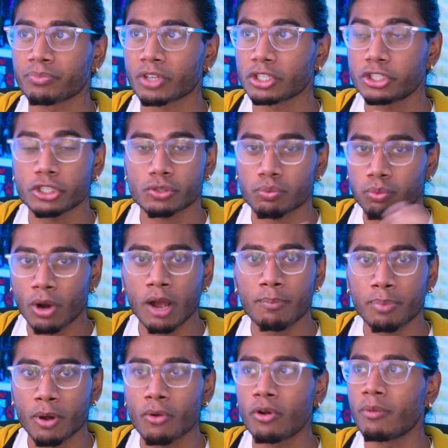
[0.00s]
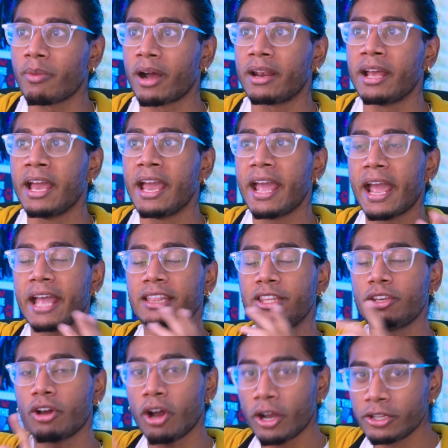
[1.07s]
just raw Pokemon, and
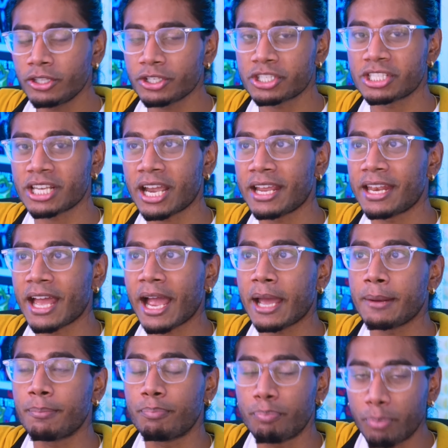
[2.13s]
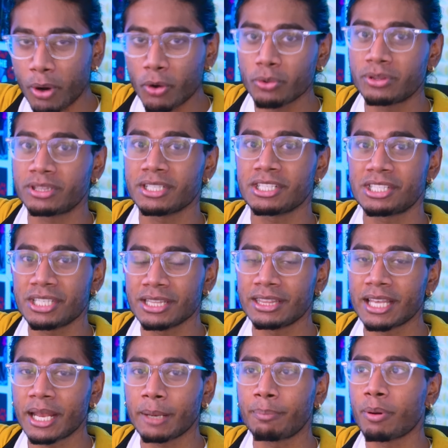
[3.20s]
the other side had both
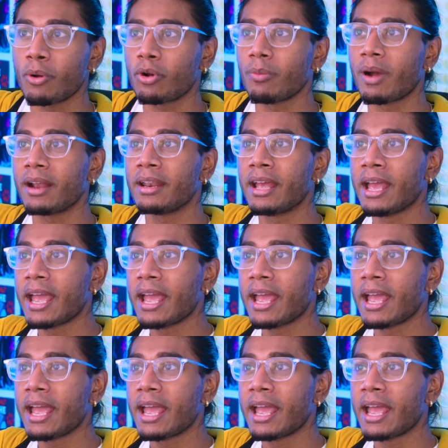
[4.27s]
synthetic Pokemon